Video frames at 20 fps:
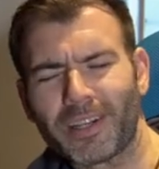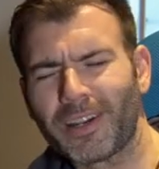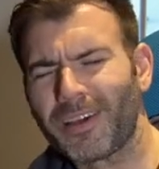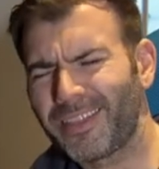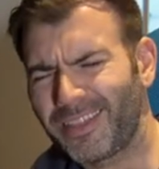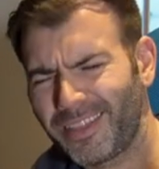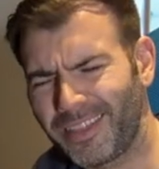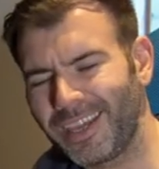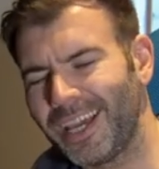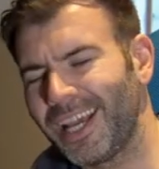Now,
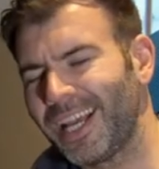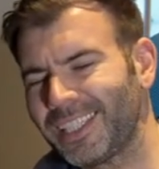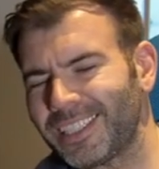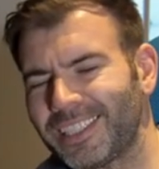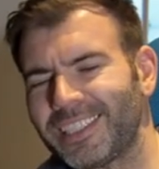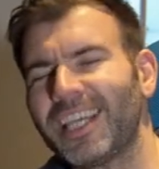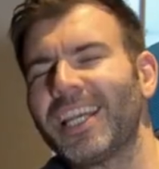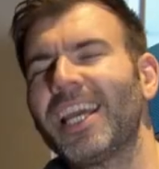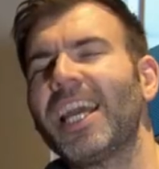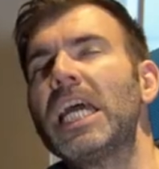
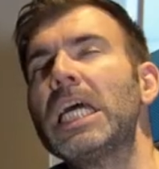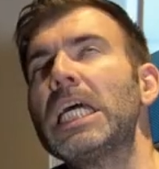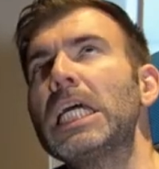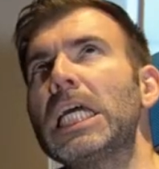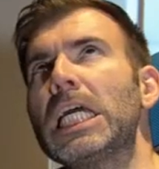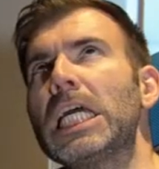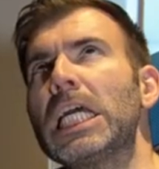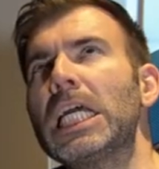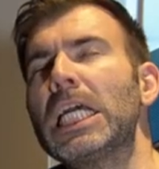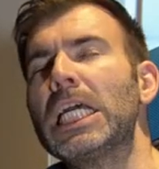this
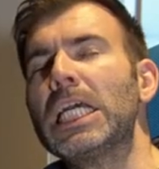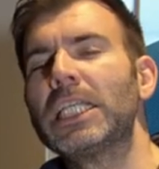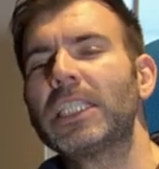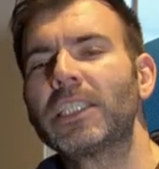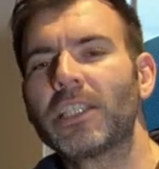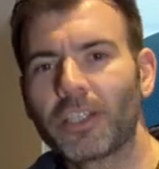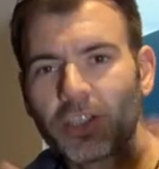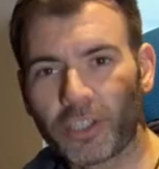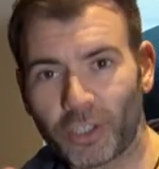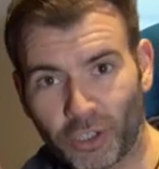
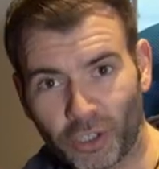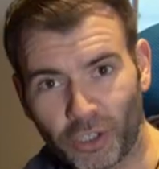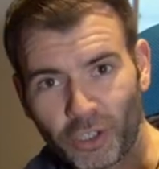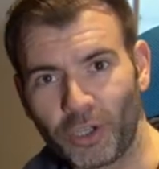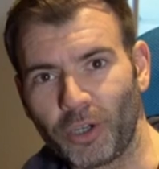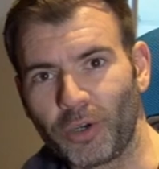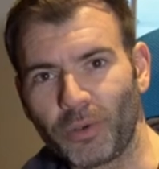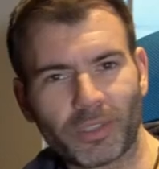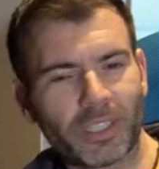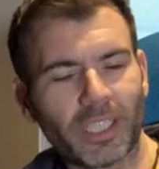is
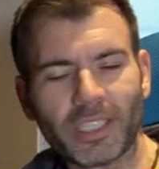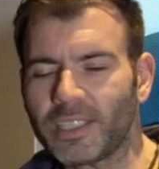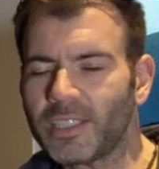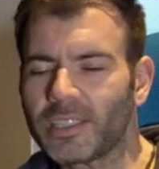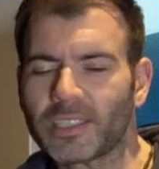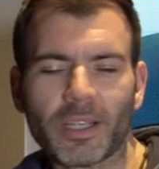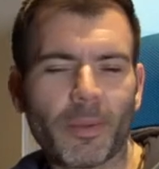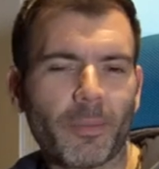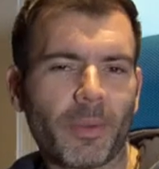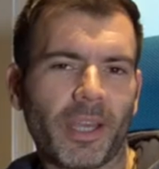huge. This
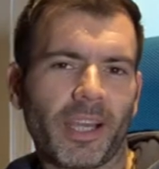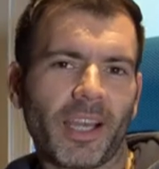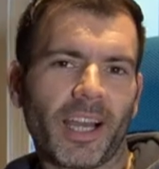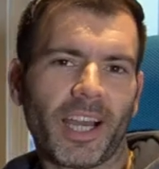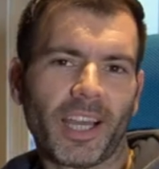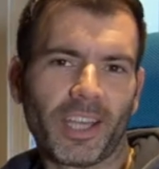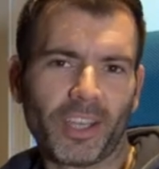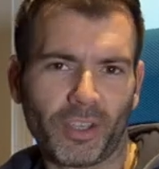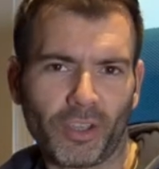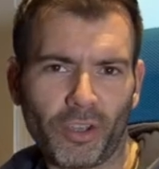is something
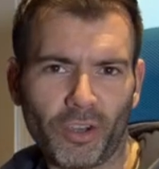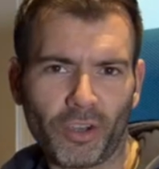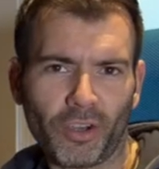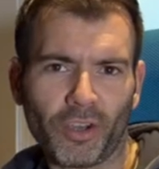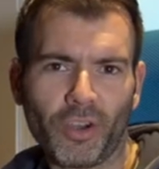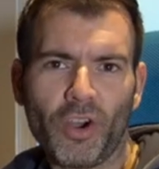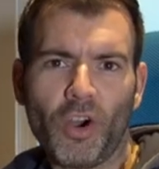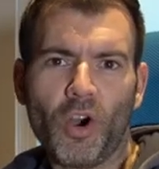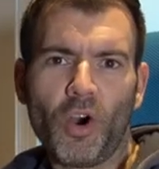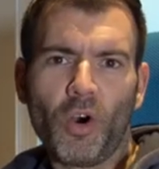I
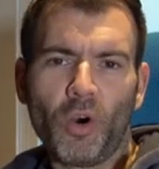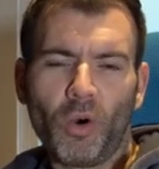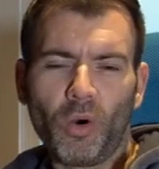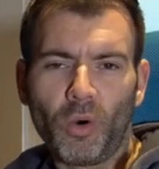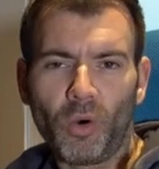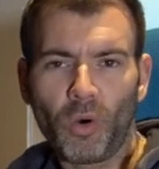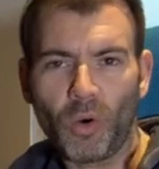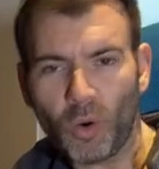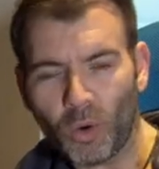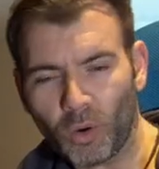hear
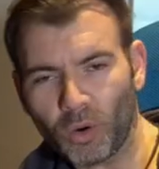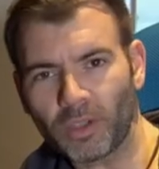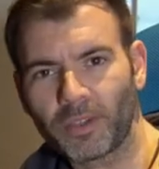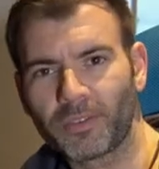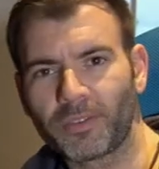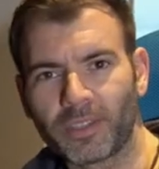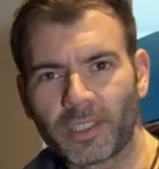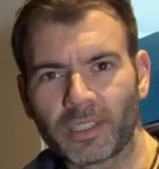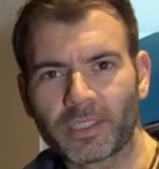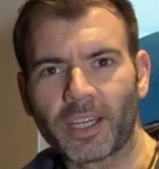all
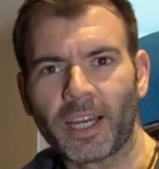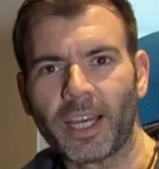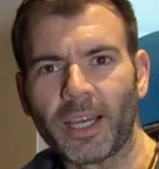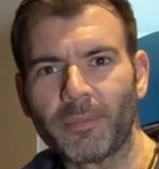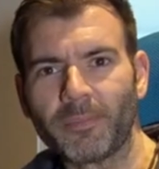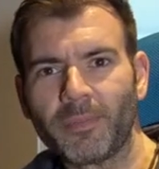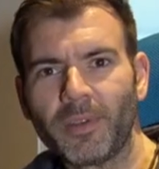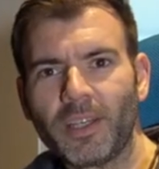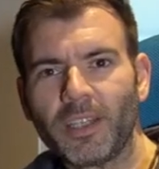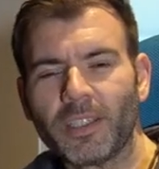of the
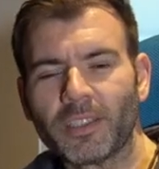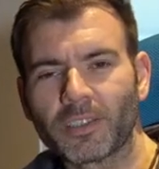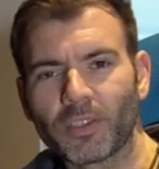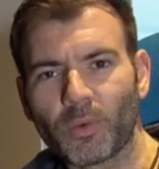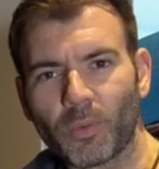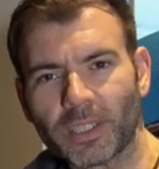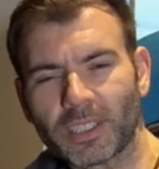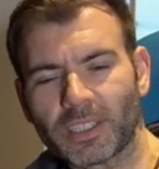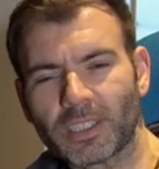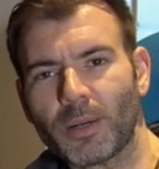time. So
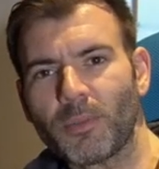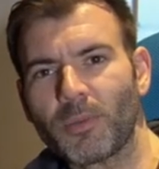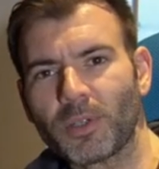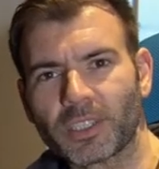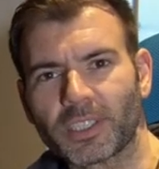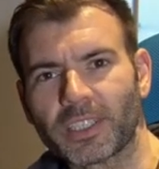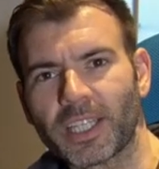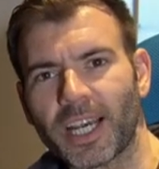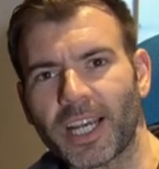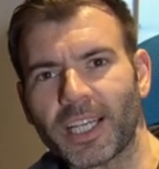when
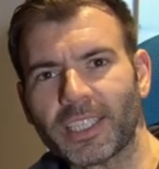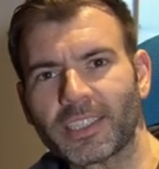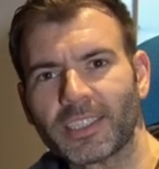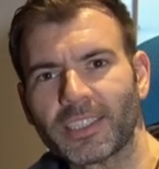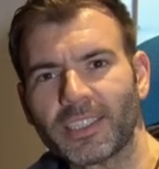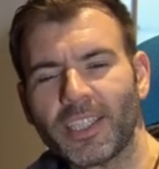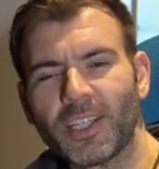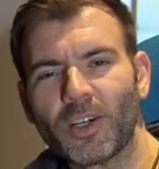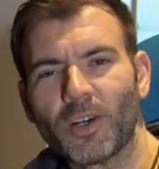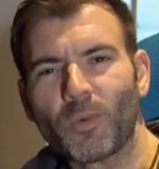someone
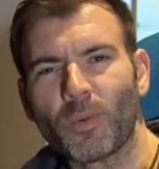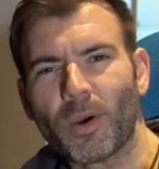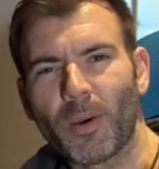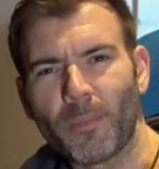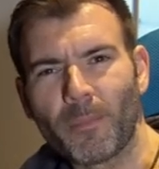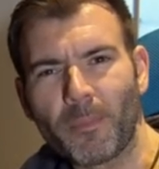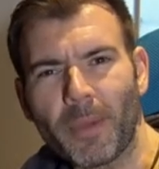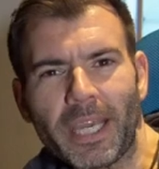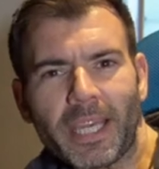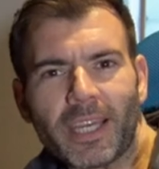says, we're
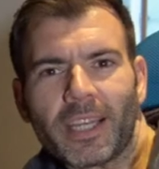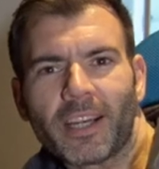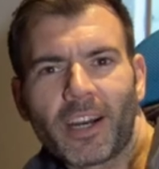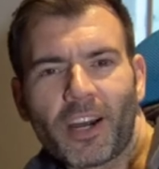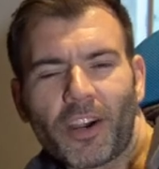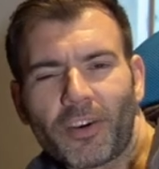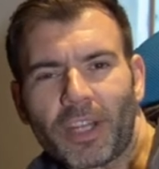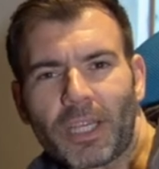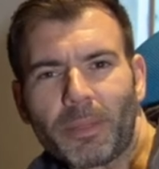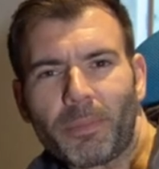making
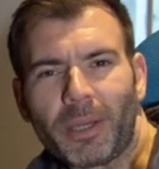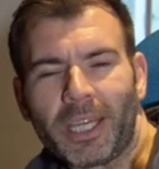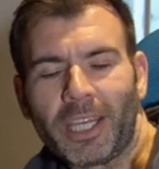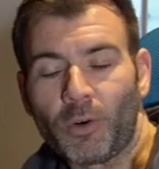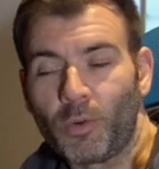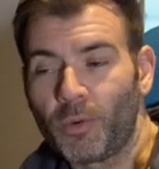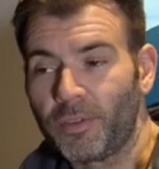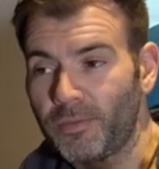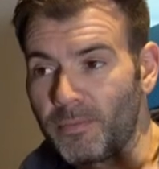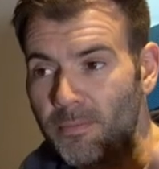our EP
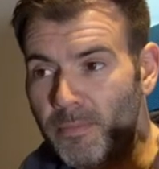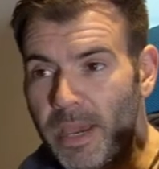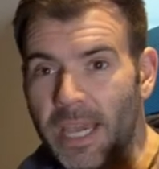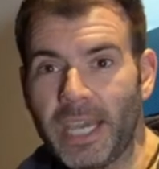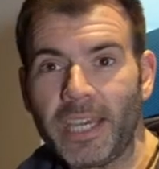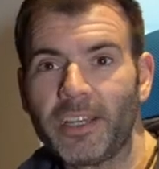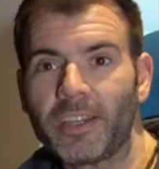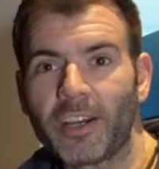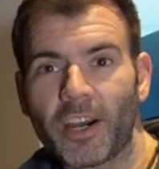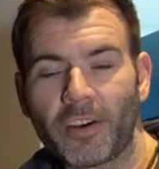or we've
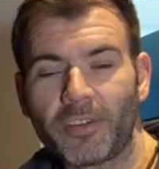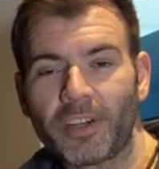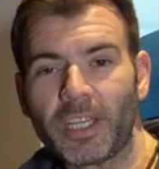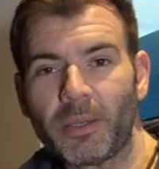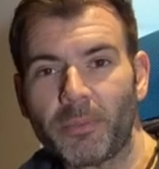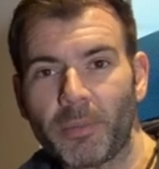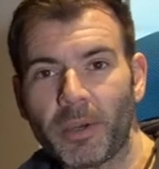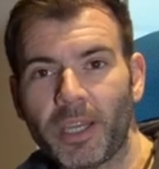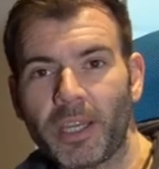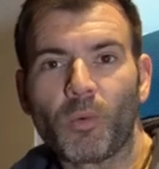made our
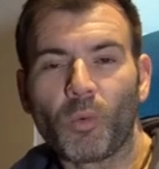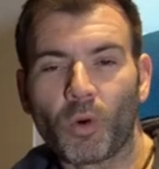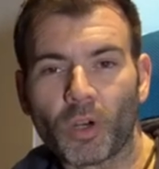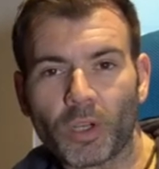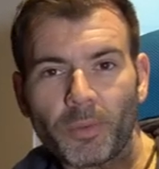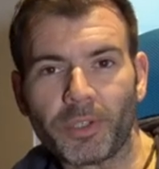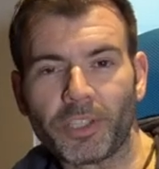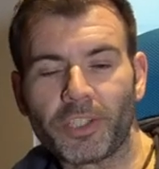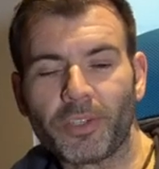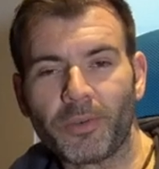EP. What
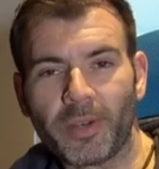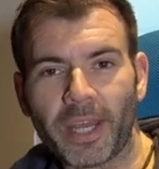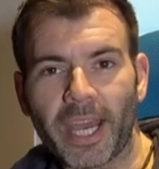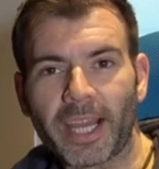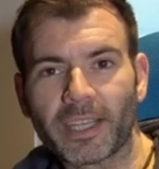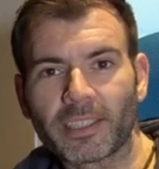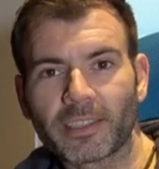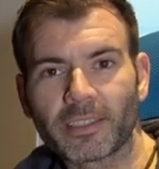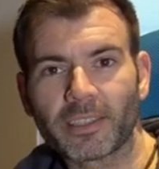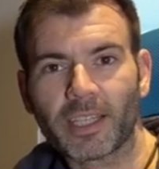do we do
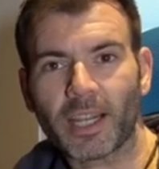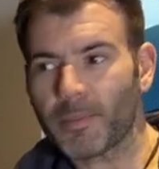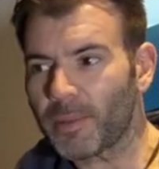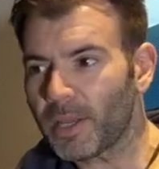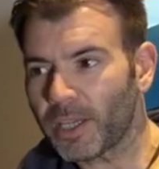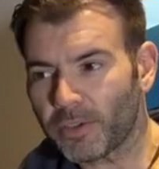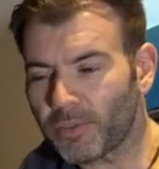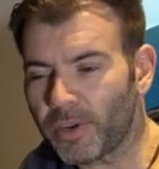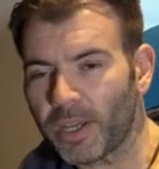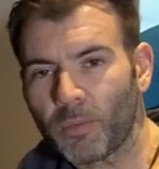next? And I'm
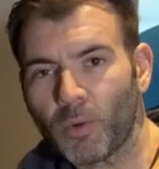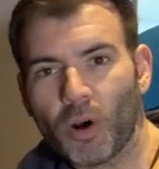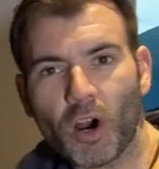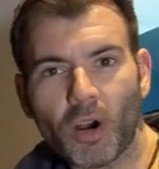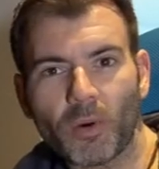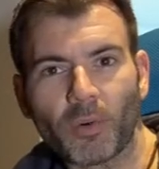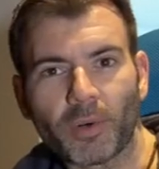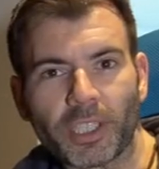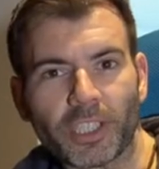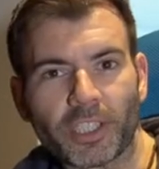like, great, what
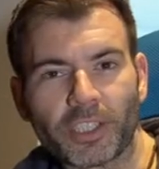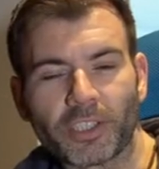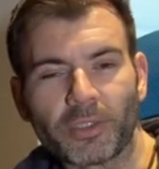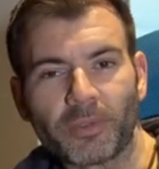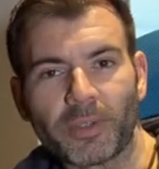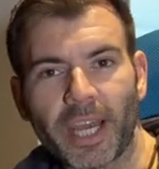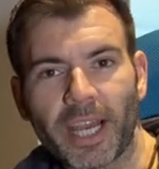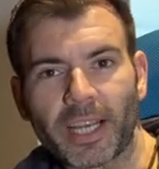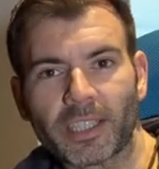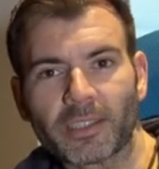are we going to
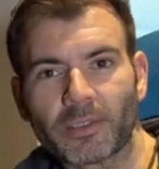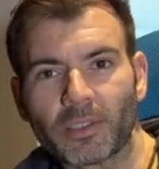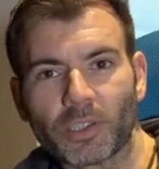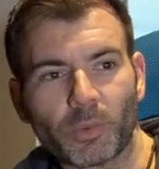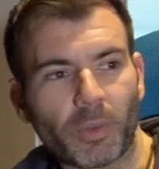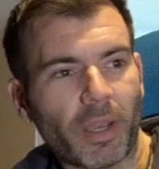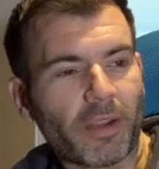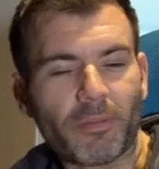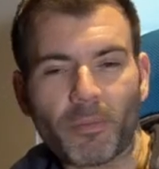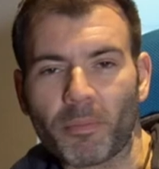do next?
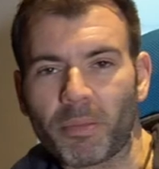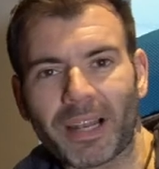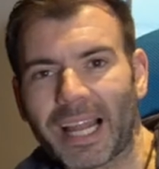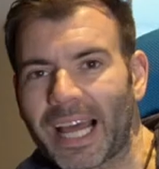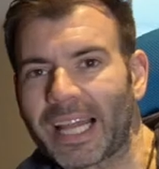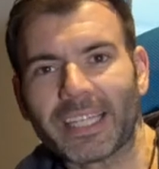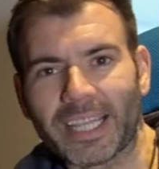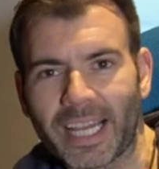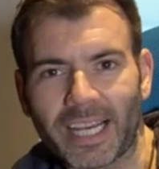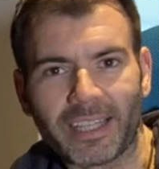Because we haven't
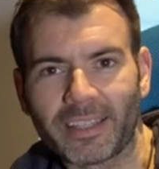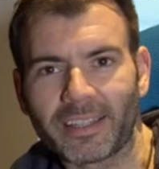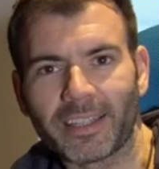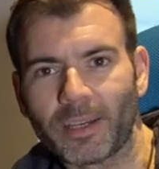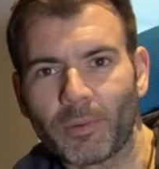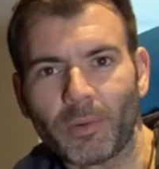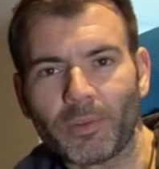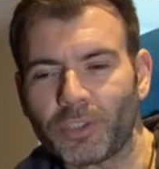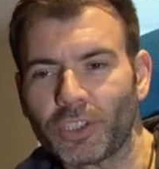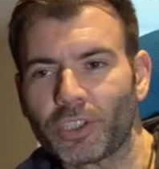planned
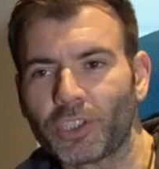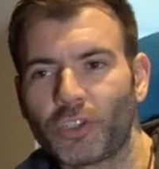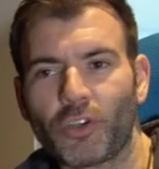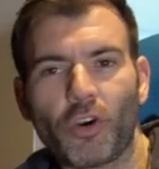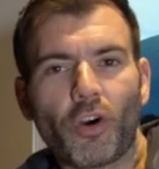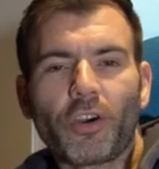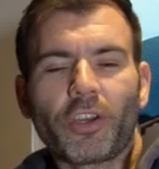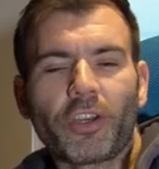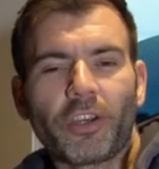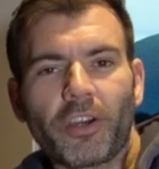anything. We've just
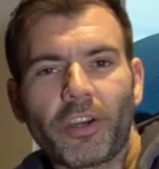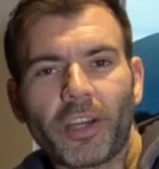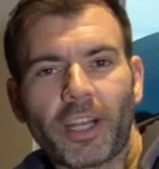got here.